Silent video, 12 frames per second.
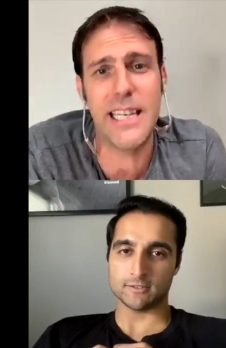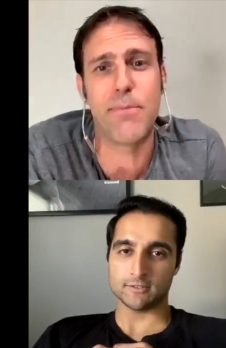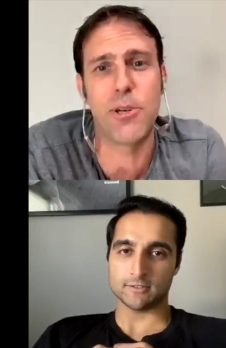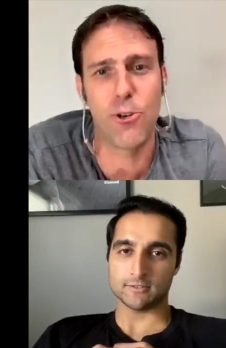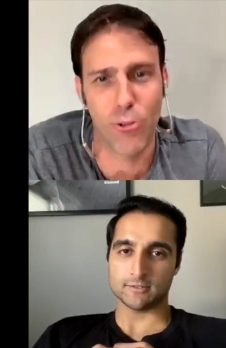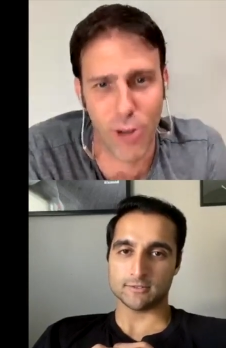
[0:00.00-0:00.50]
Speaker 1: it.
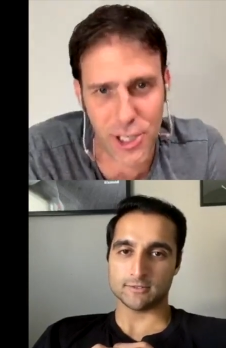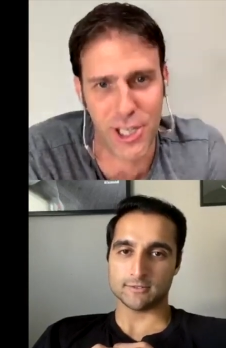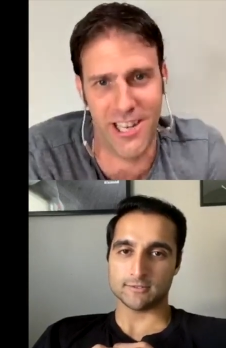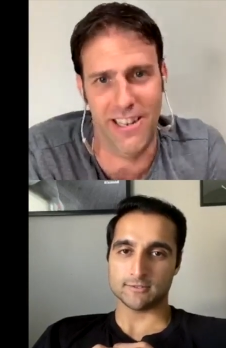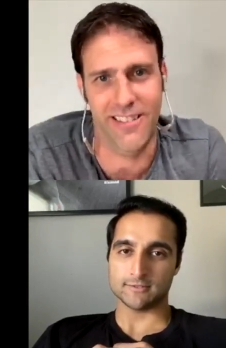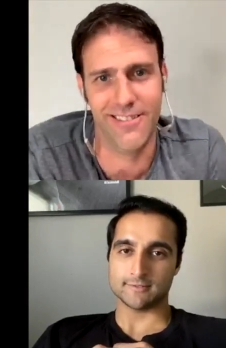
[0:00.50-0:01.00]
Keep
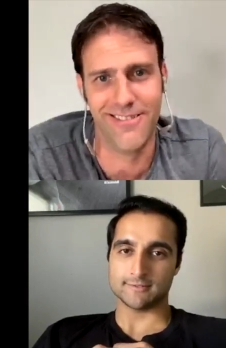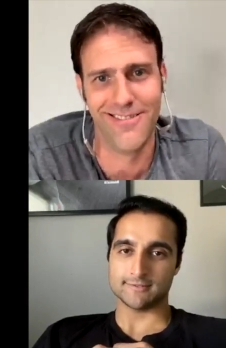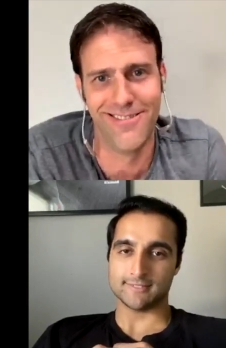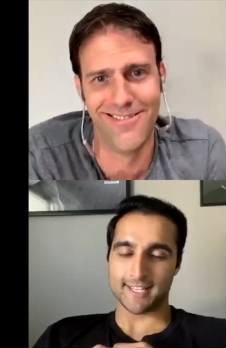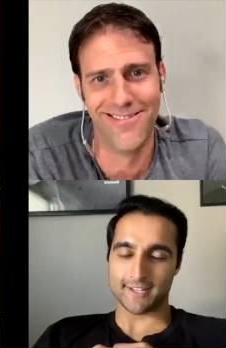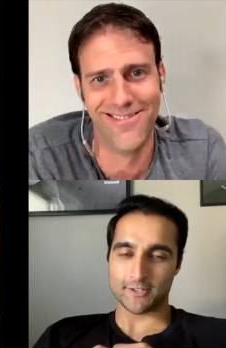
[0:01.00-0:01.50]
crushing it.
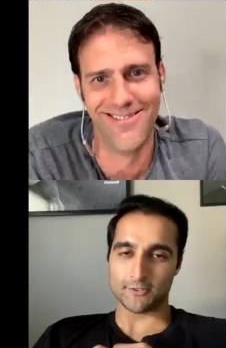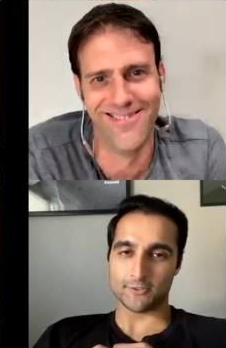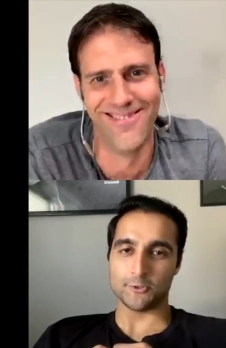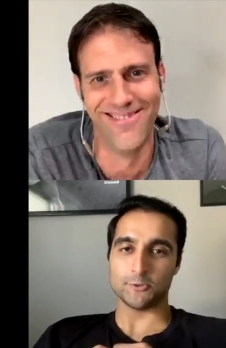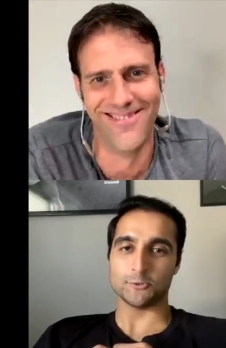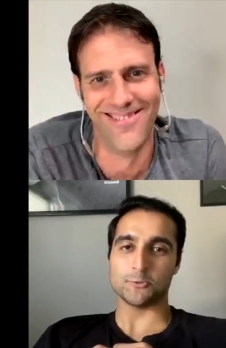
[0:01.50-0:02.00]

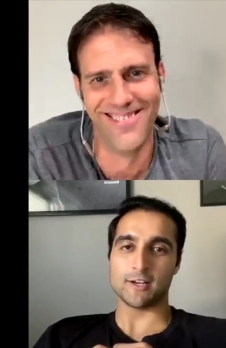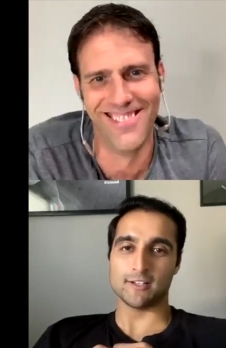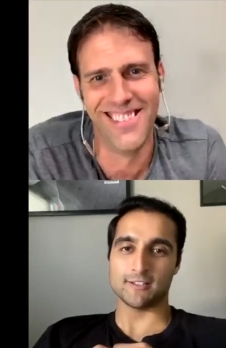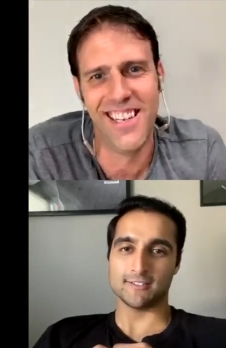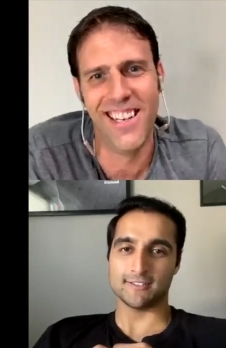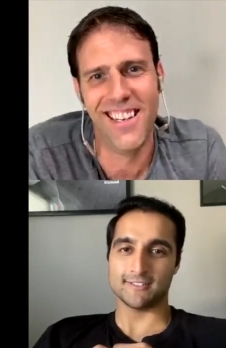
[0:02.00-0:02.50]
Thank you. You as
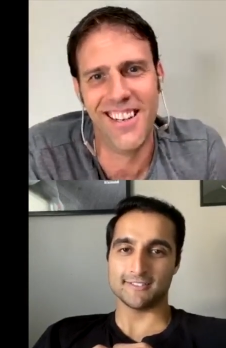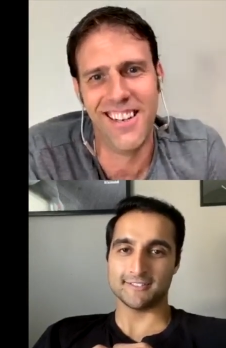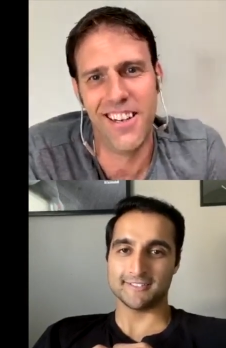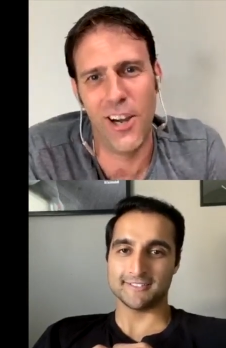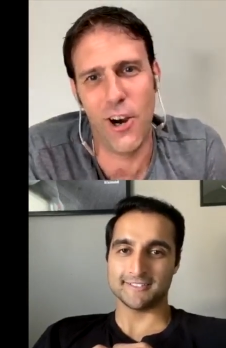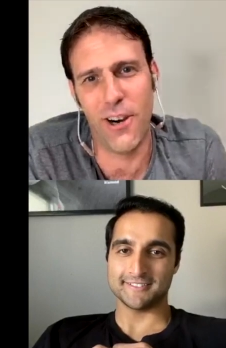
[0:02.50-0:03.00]
well.
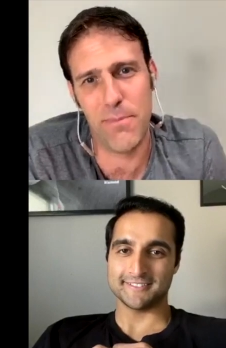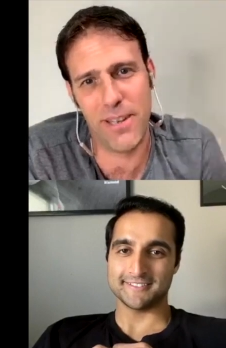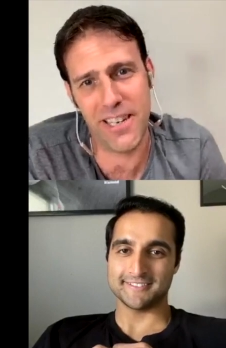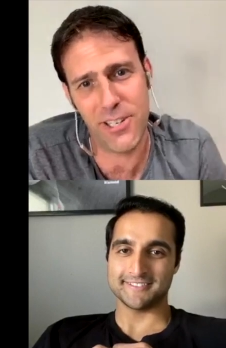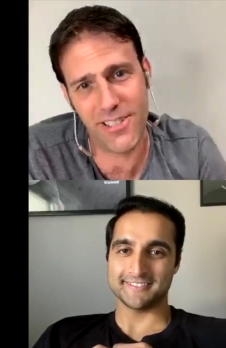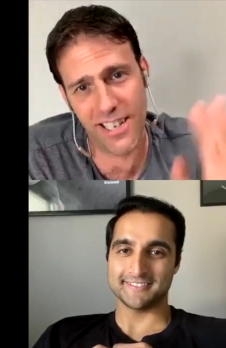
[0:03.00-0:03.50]
All
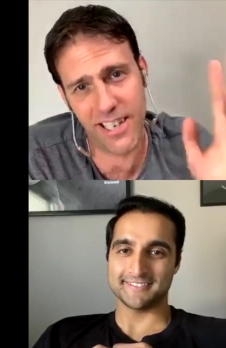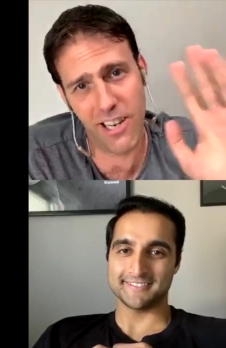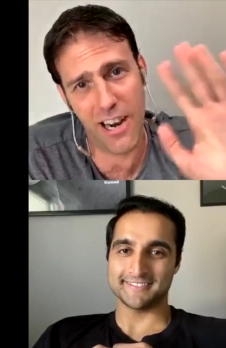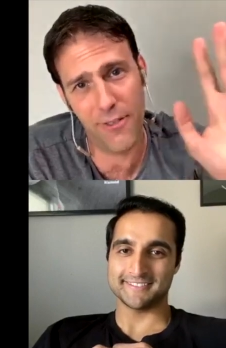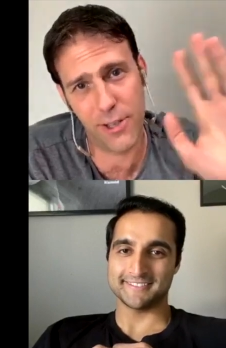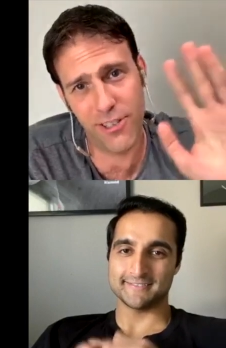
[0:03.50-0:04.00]
right, buddy. You
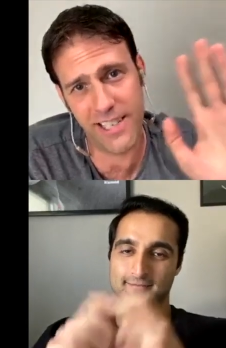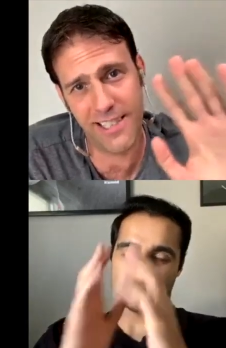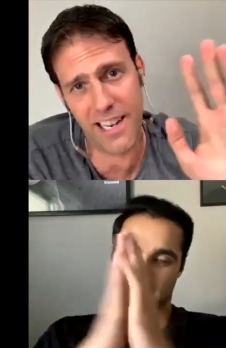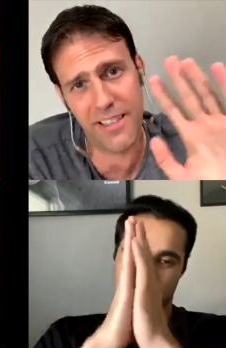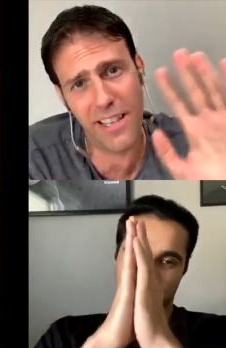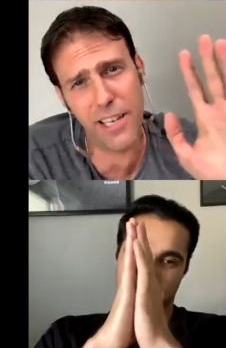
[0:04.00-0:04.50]
take care. Have a
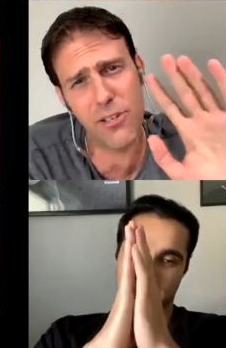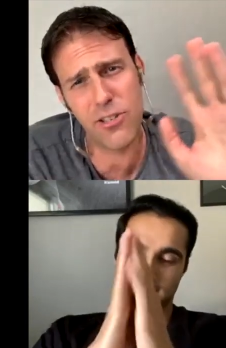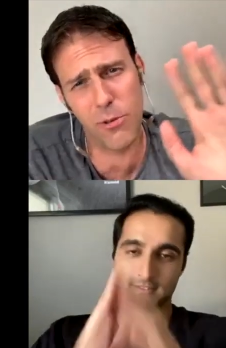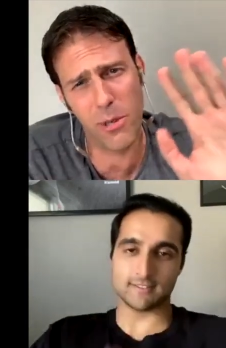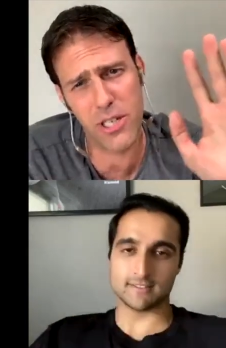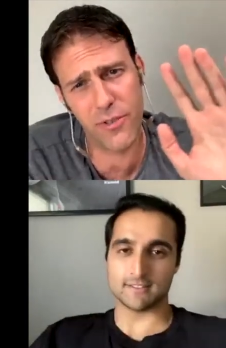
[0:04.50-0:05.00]
great day. Thank
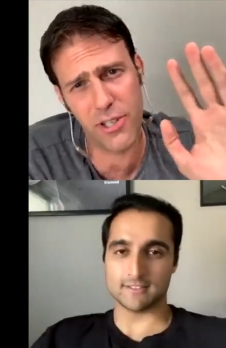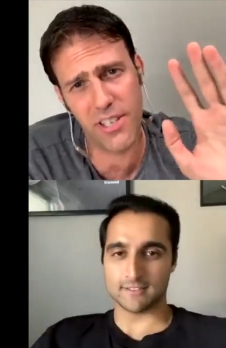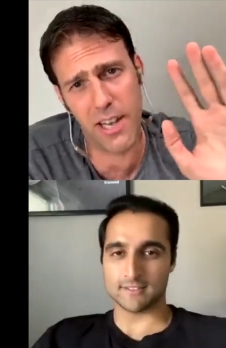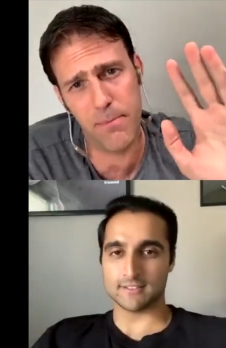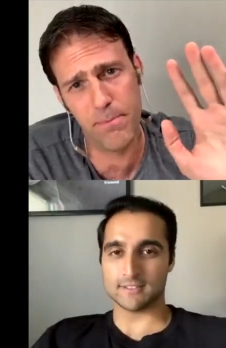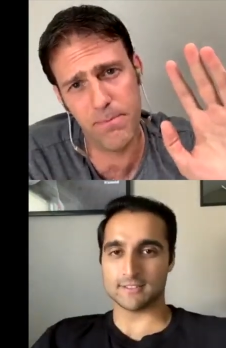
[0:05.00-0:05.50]
you so much for
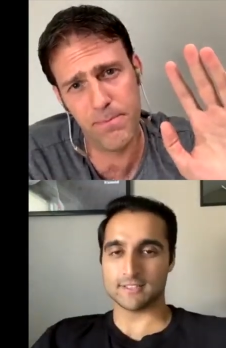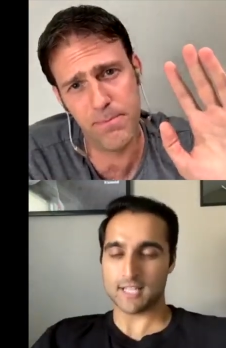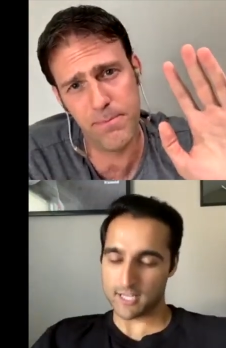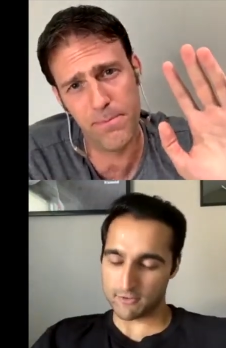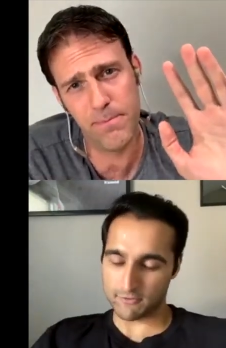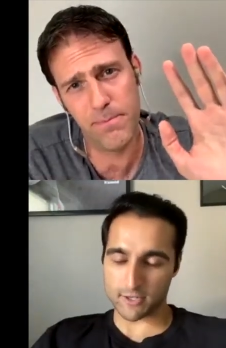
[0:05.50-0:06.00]
your time.
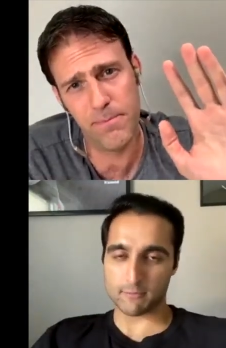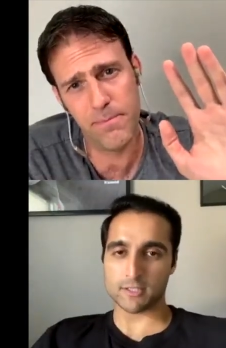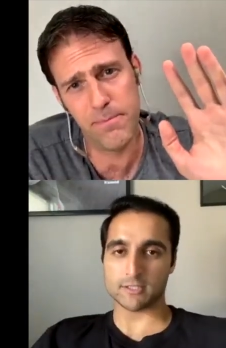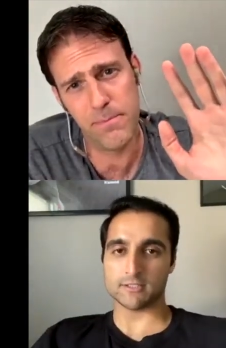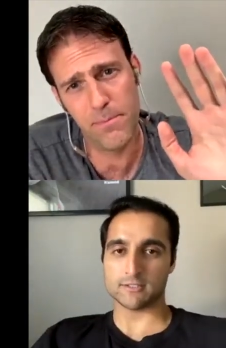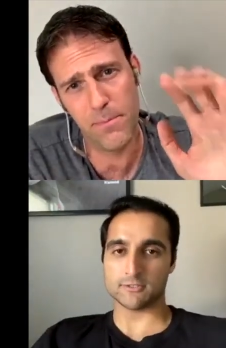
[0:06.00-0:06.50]
Speaker 2: Thank you
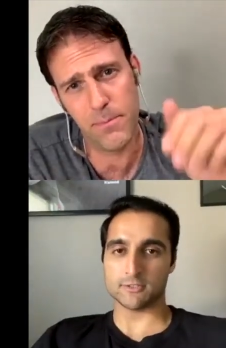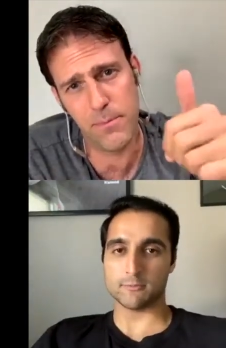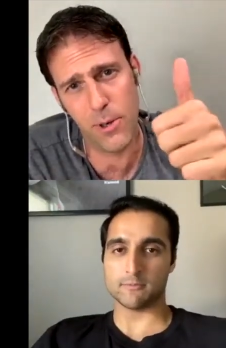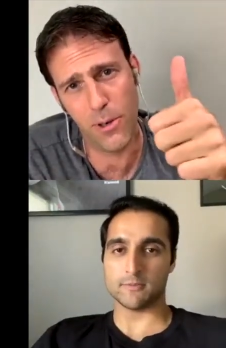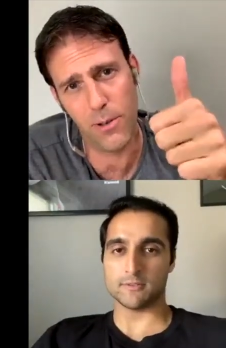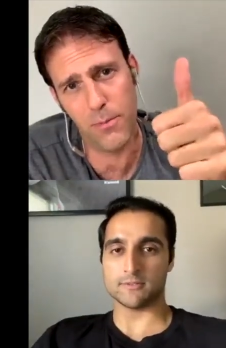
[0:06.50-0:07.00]
very much.
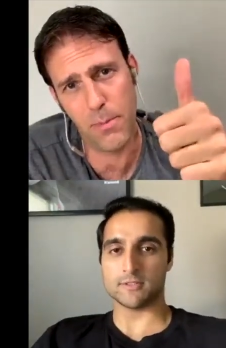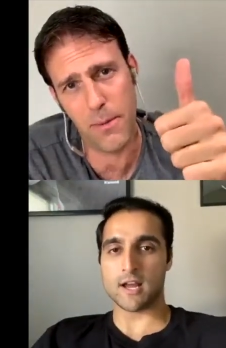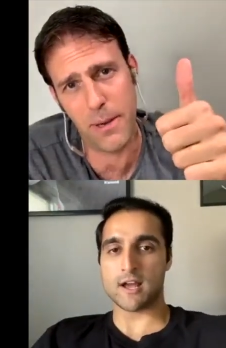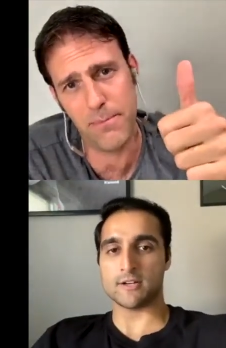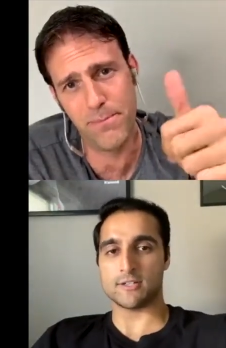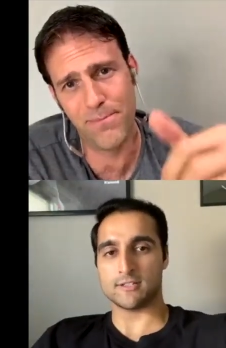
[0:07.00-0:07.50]

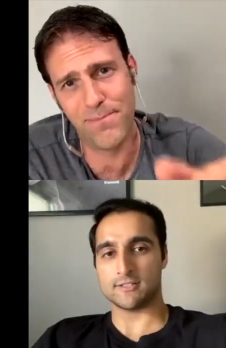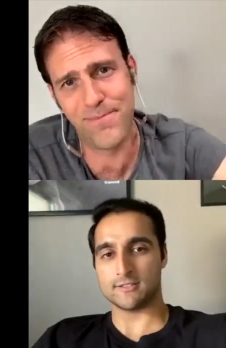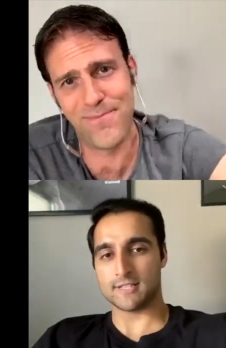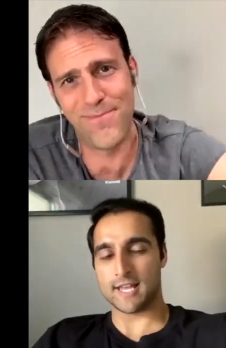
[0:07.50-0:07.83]
Bye-bye.